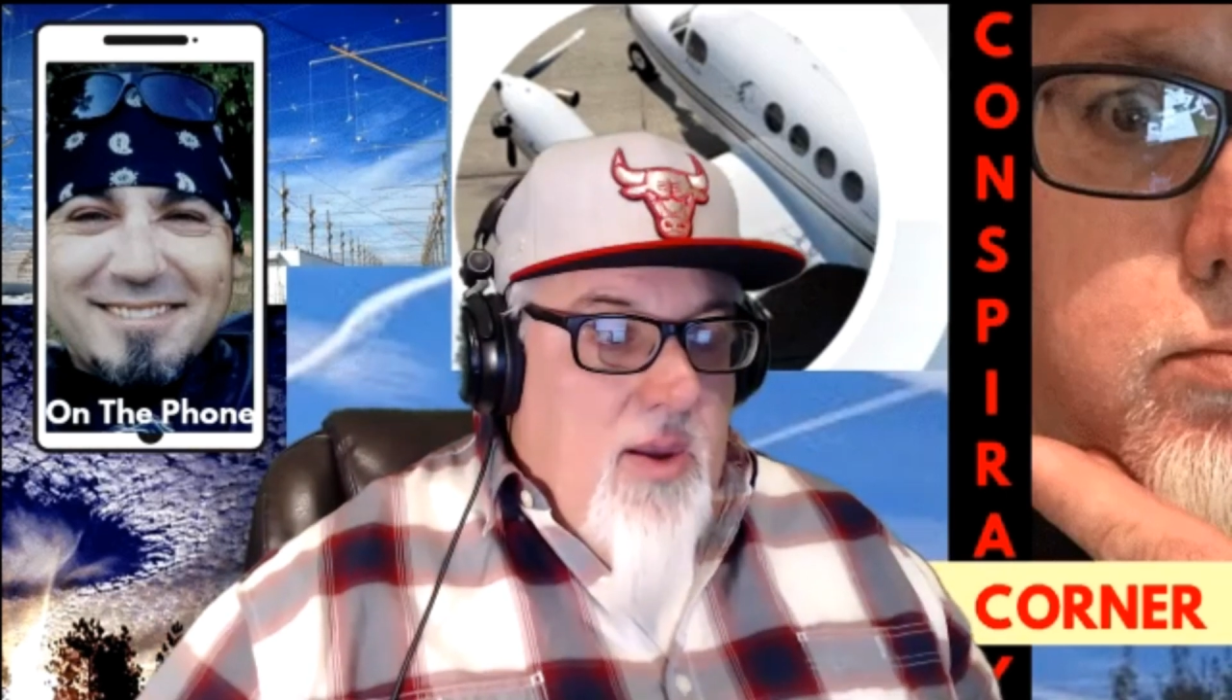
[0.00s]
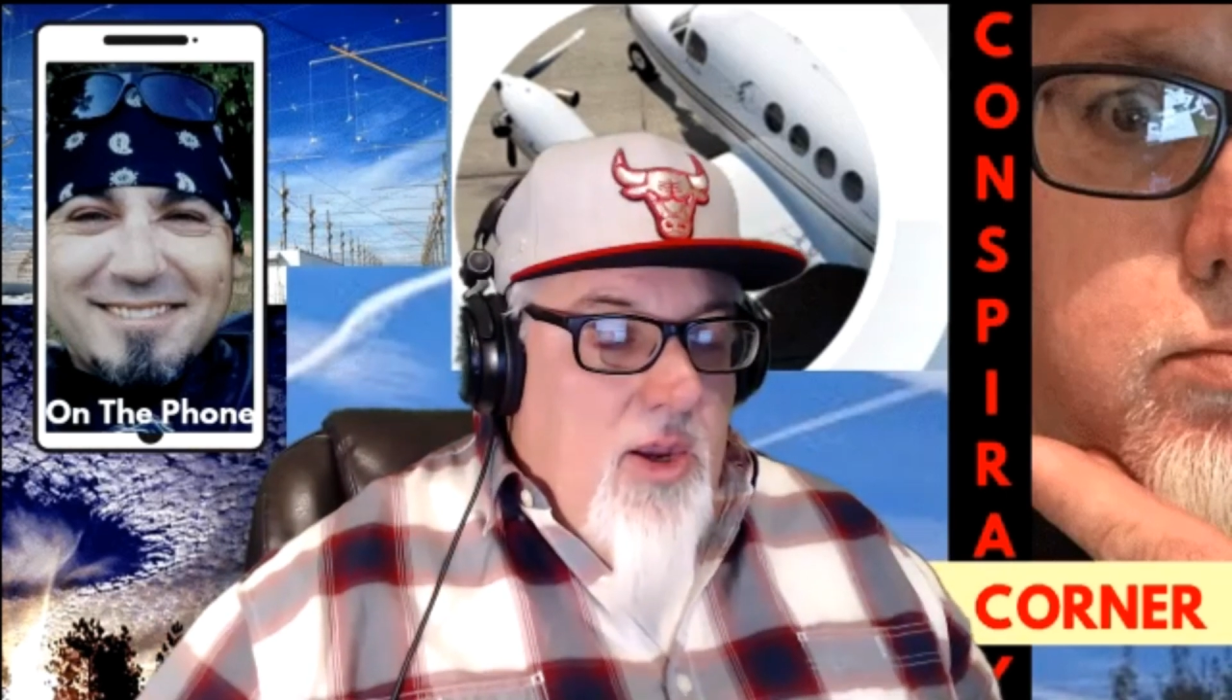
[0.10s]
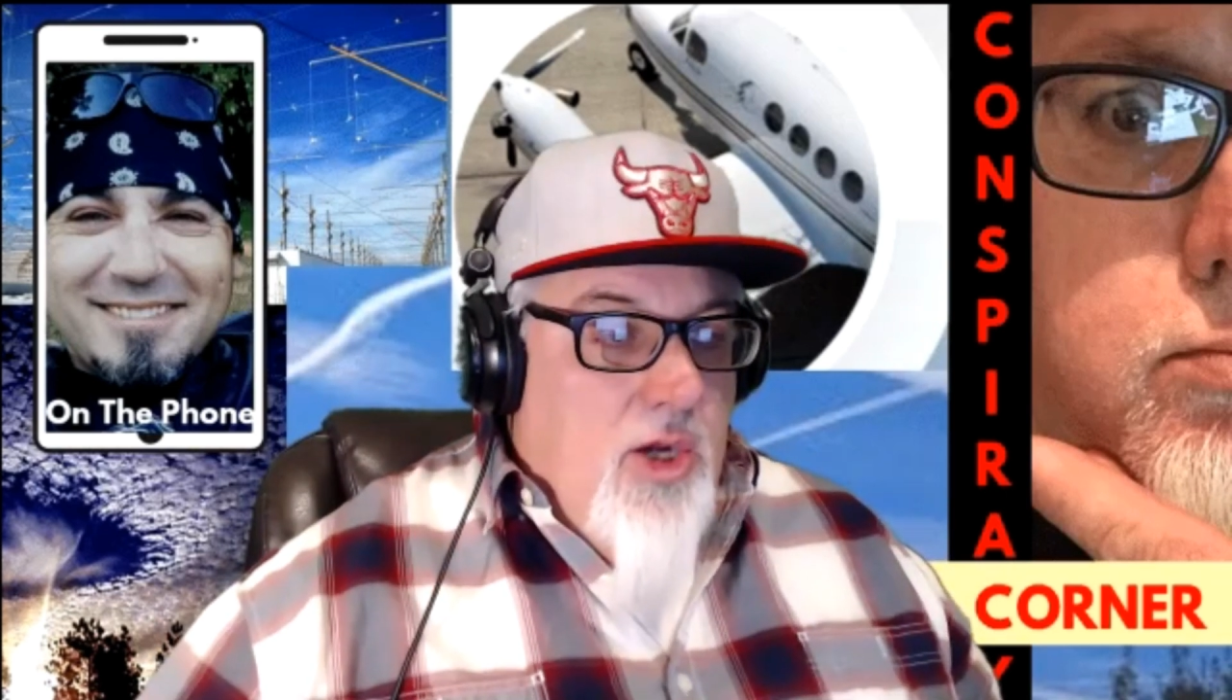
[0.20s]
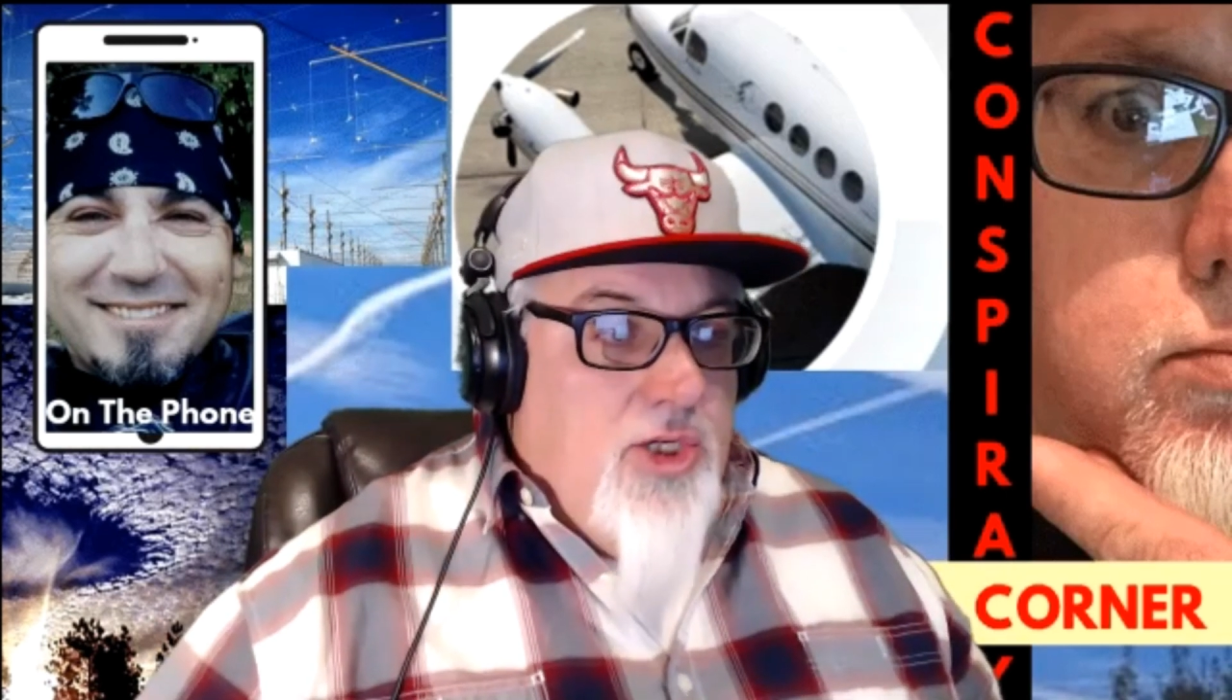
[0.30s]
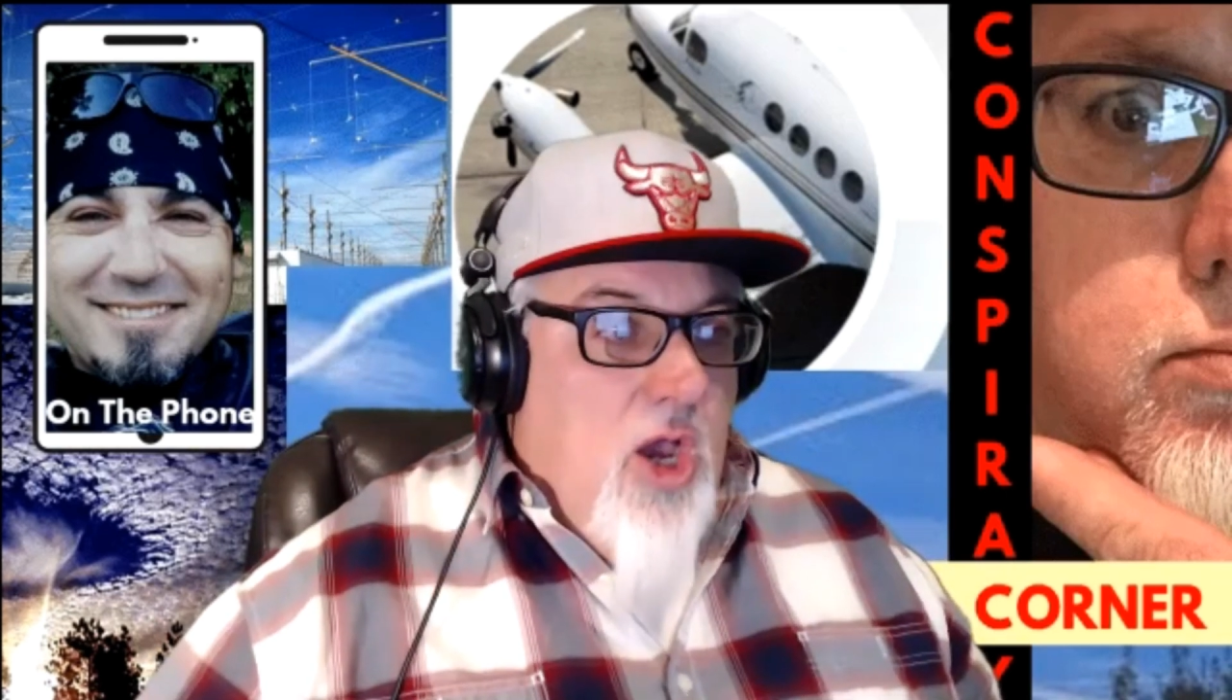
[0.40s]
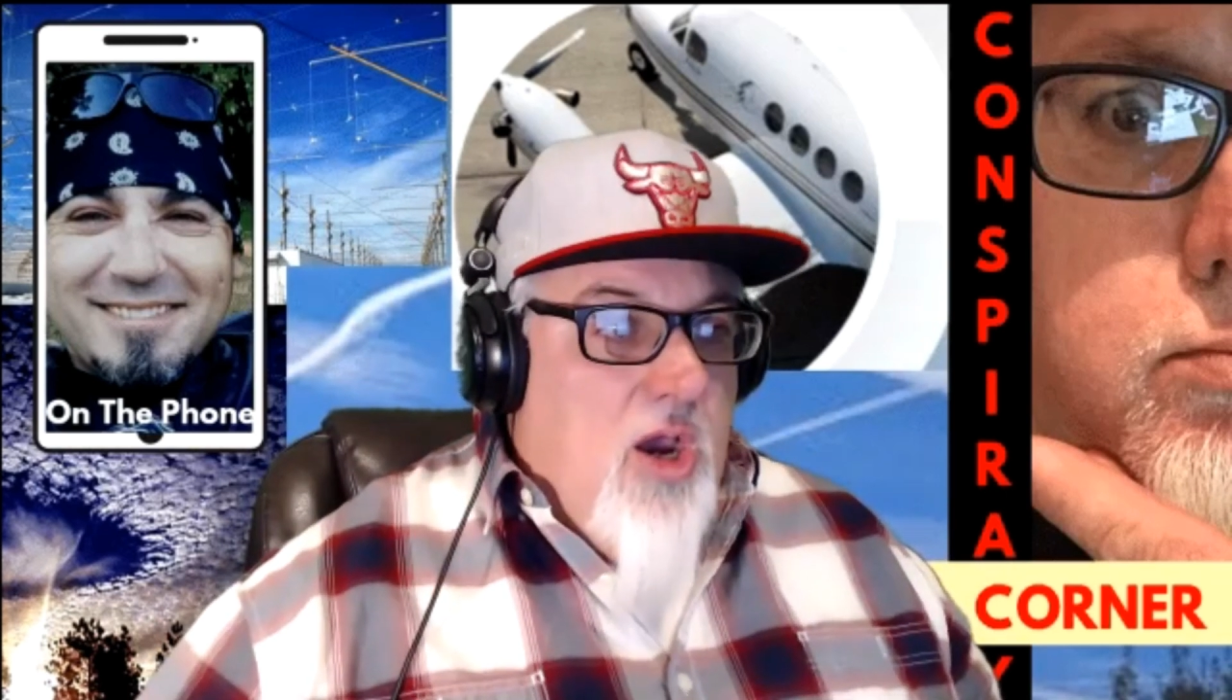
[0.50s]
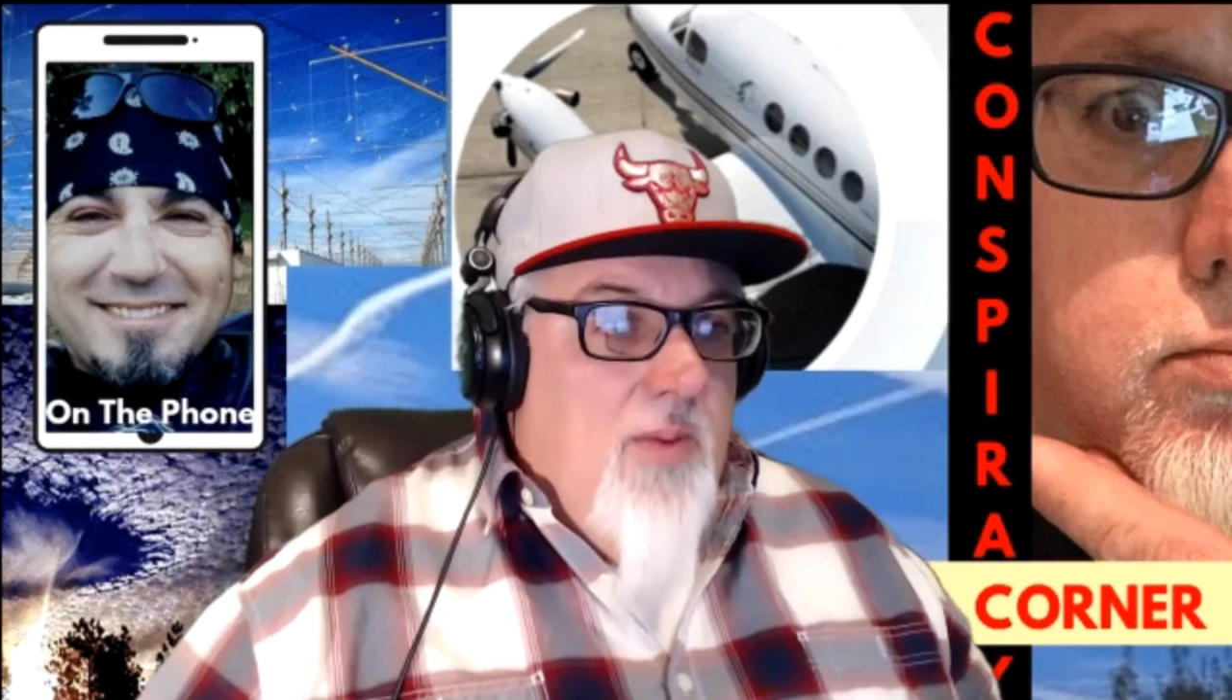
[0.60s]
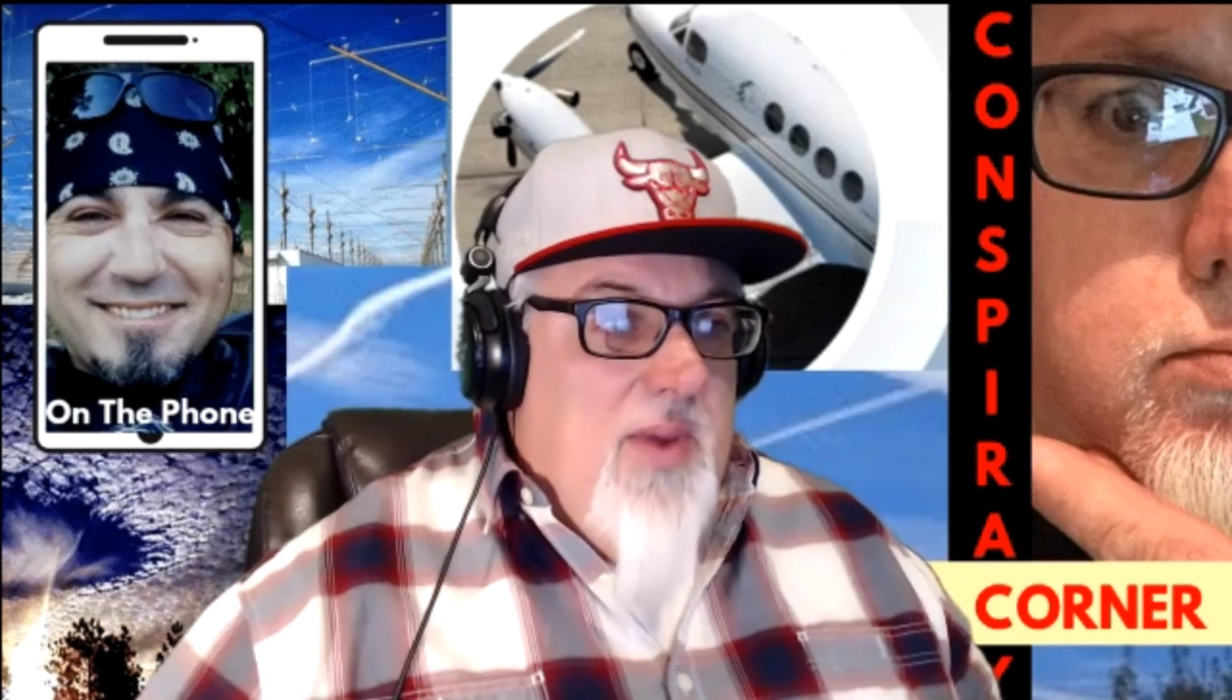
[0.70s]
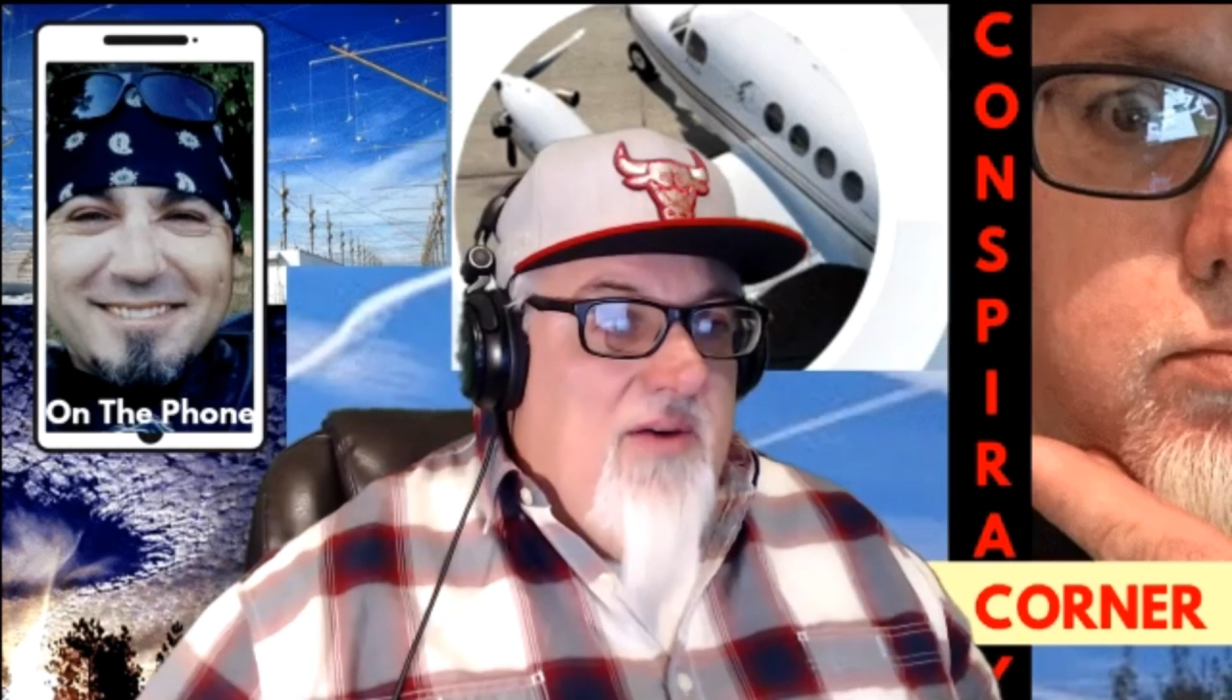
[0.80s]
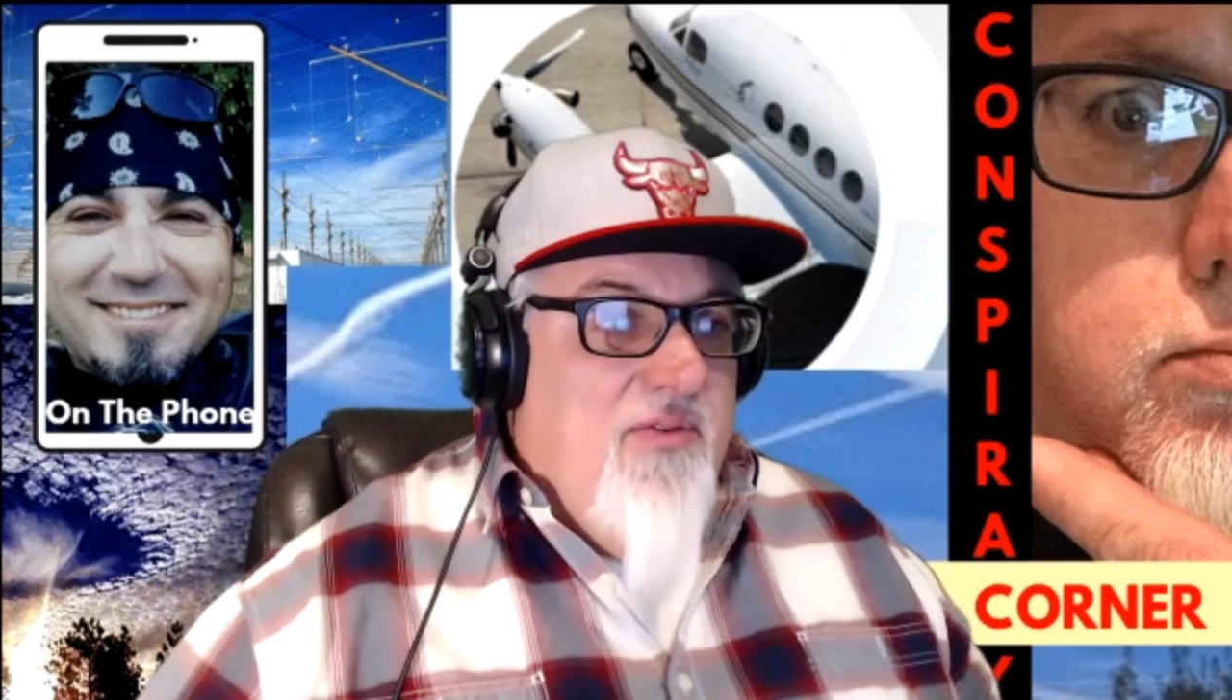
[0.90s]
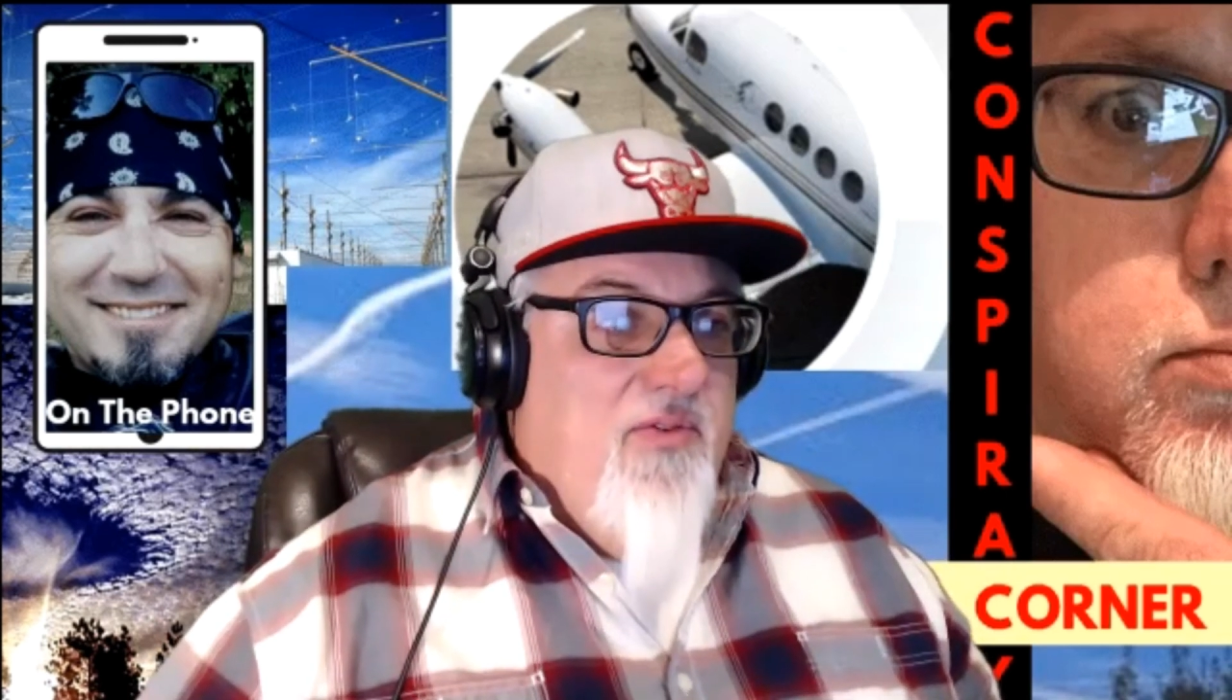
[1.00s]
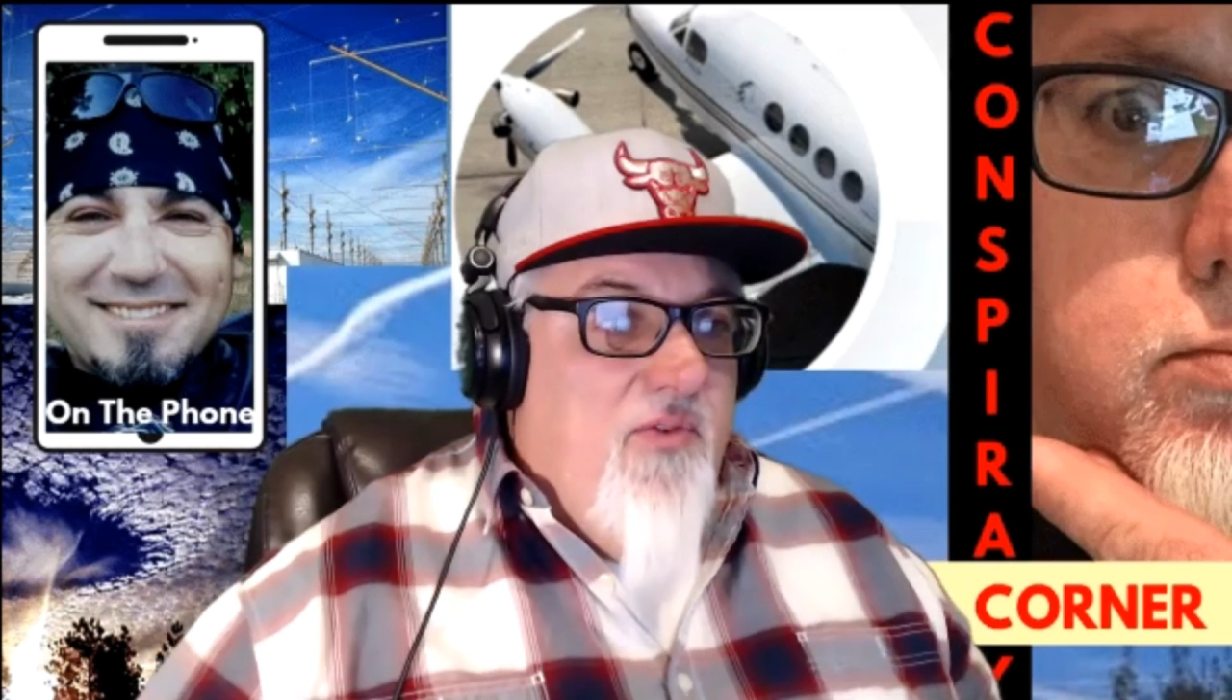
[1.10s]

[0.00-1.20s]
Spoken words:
You're talking about